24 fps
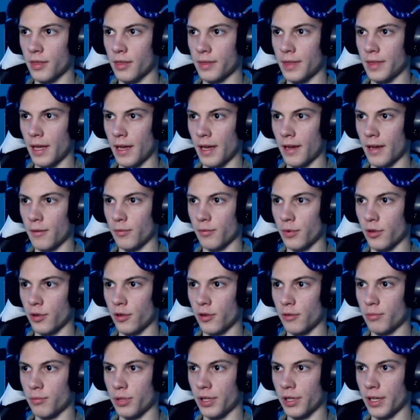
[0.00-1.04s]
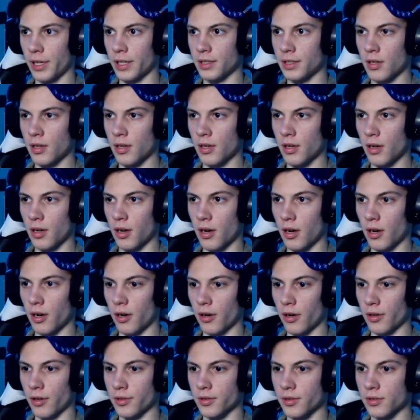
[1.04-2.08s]
then we'll place
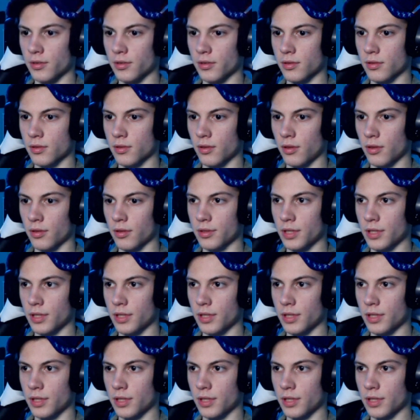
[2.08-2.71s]
our stalk